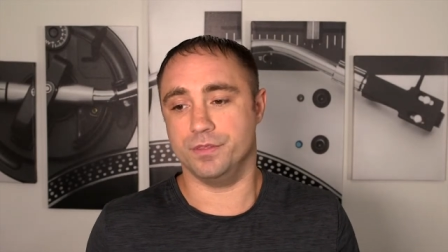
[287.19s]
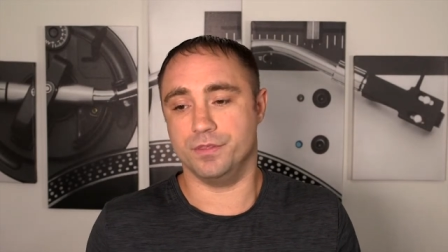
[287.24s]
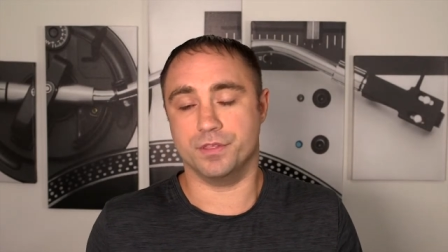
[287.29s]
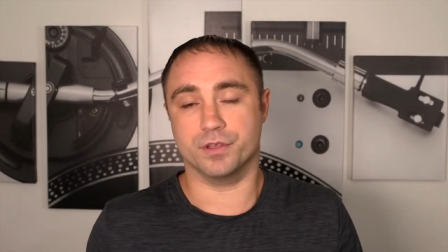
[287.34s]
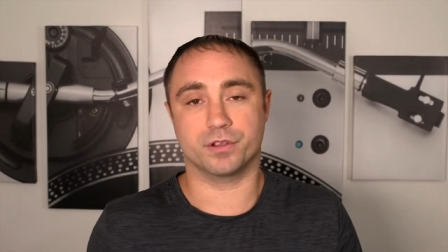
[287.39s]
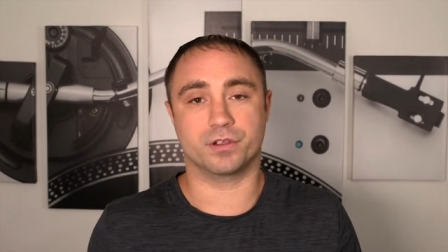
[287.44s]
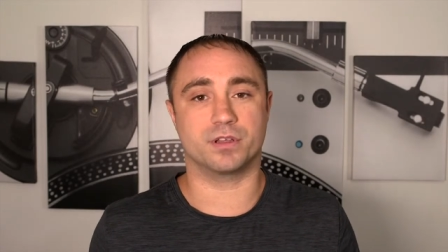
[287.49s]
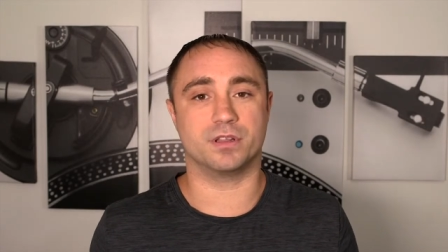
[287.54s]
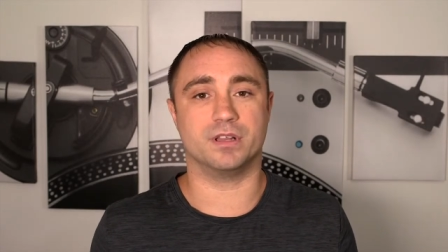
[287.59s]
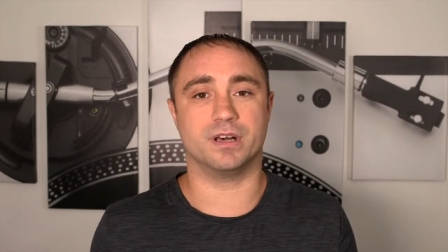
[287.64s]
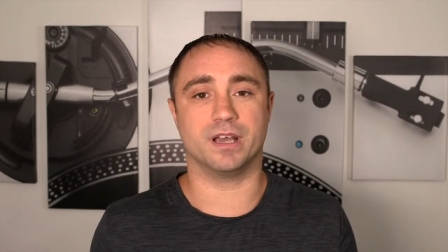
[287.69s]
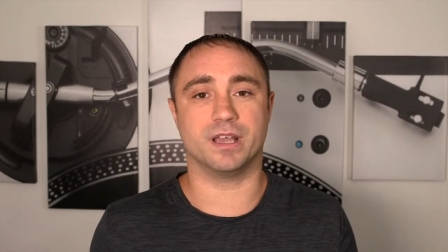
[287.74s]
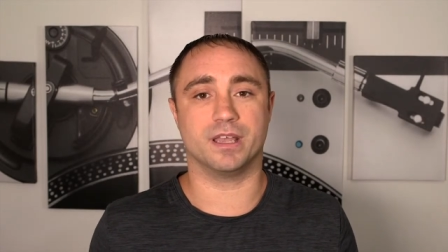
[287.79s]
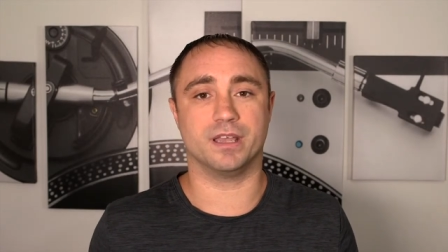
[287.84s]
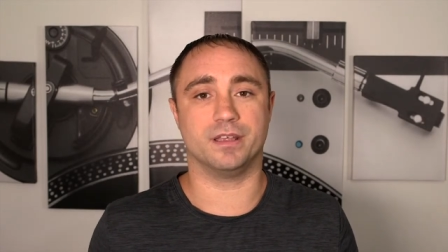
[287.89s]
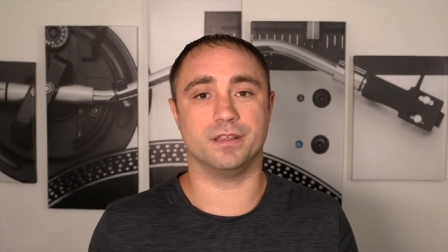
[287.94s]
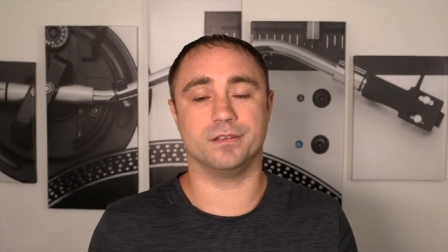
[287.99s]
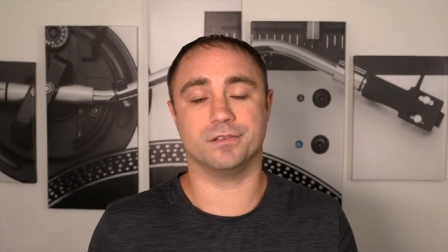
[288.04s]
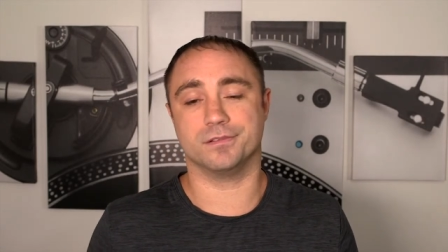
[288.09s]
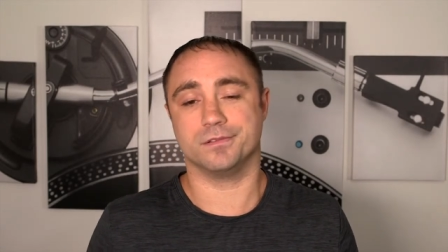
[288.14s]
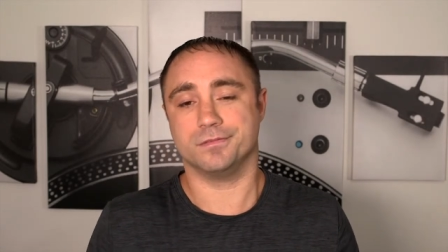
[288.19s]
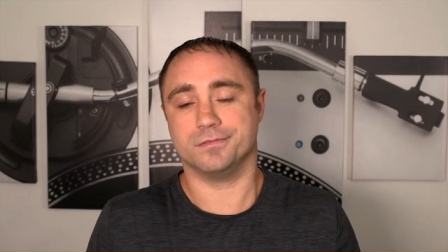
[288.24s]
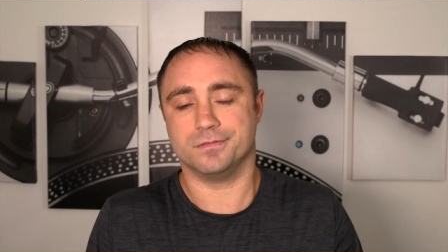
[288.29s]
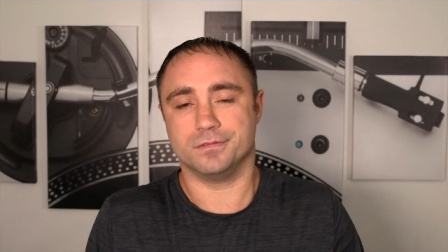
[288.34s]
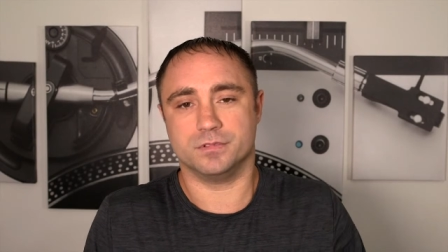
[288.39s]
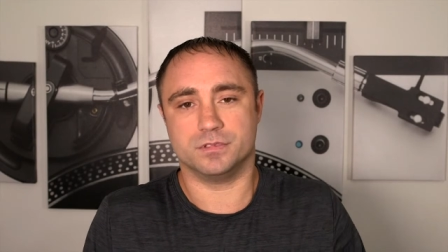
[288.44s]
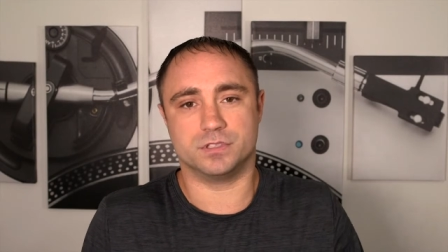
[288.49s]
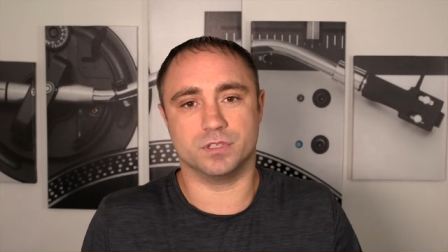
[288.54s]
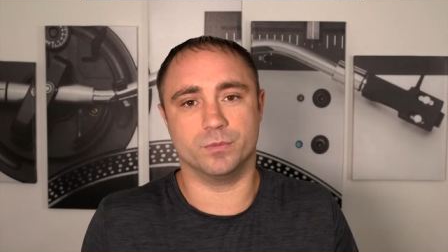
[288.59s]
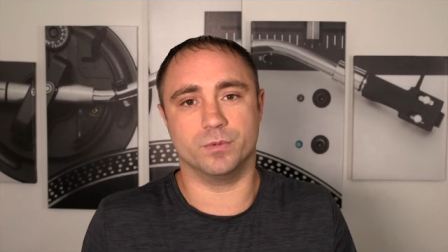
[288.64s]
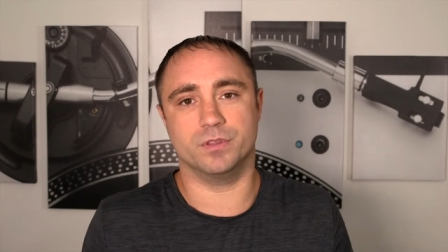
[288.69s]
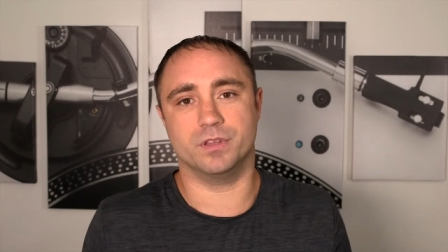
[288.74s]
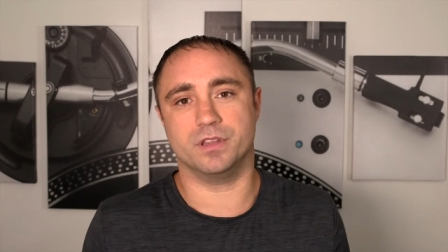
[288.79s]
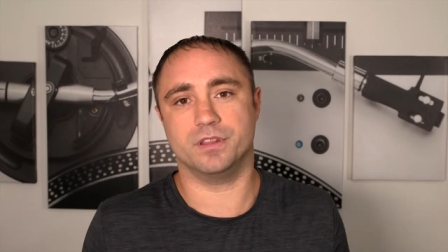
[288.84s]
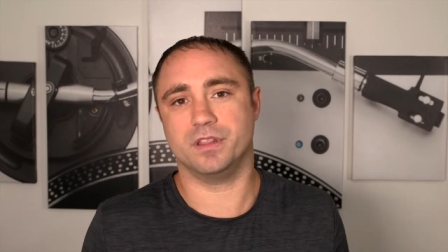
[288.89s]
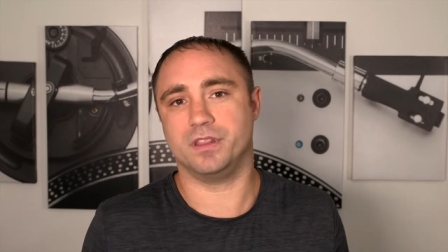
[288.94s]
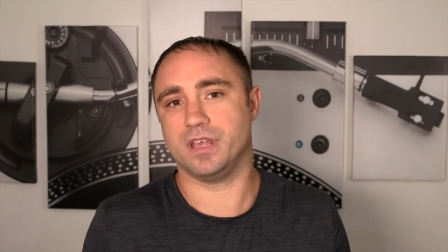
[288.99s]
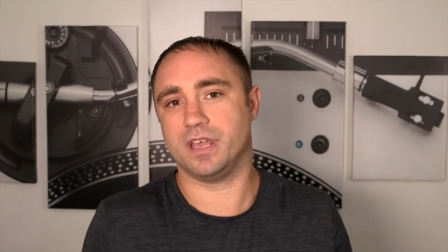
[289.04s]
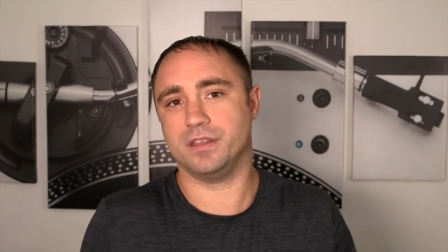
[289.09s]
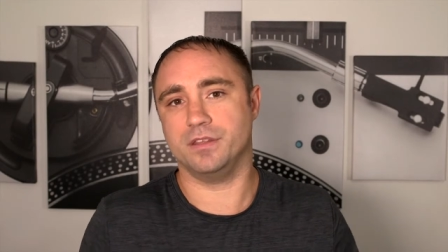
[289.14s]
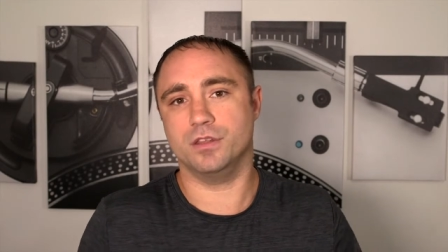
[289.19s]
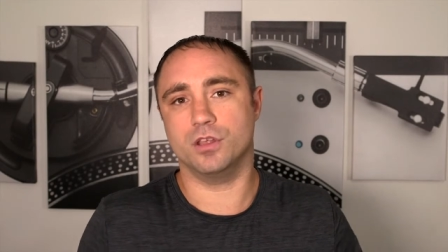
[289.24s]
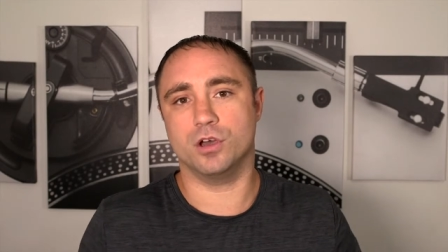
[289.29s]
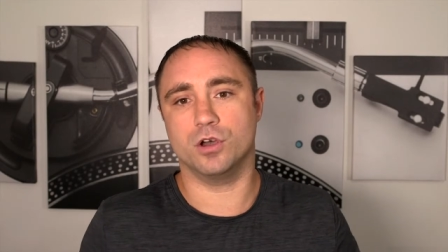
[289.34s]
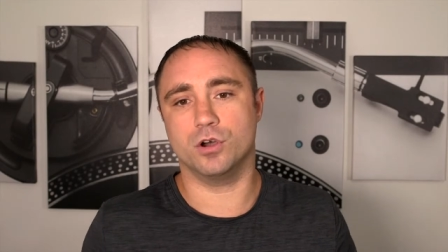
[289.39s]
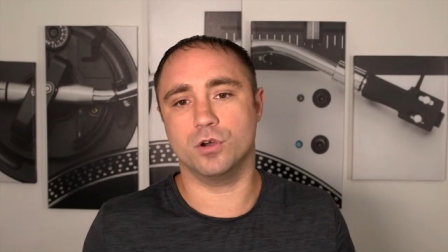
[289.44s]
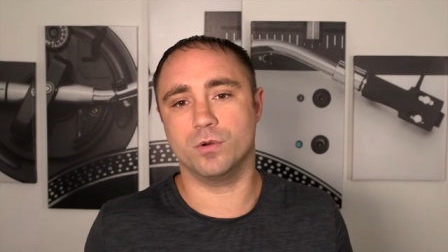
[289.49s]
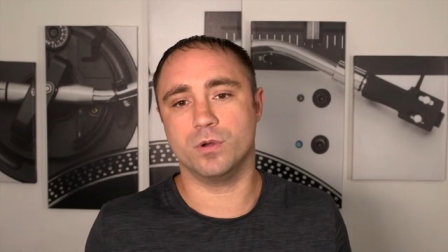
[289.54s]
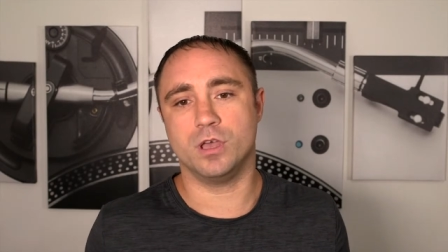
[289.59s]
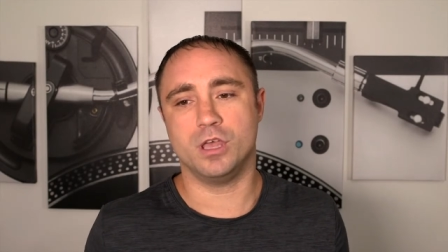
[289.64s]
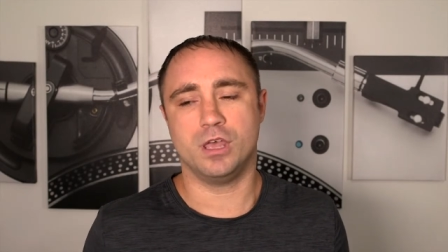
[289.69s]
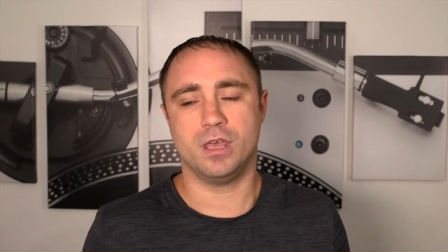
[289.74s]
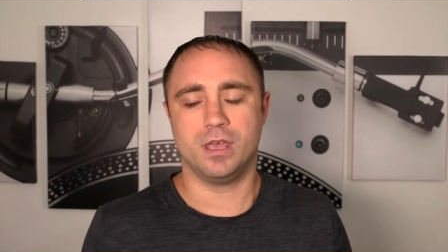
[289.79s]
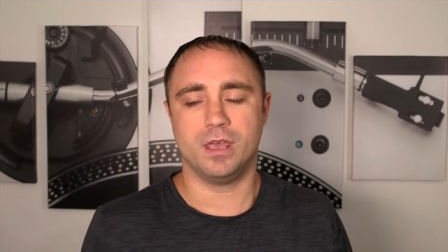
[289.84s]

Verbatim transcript: their client, someone that they know,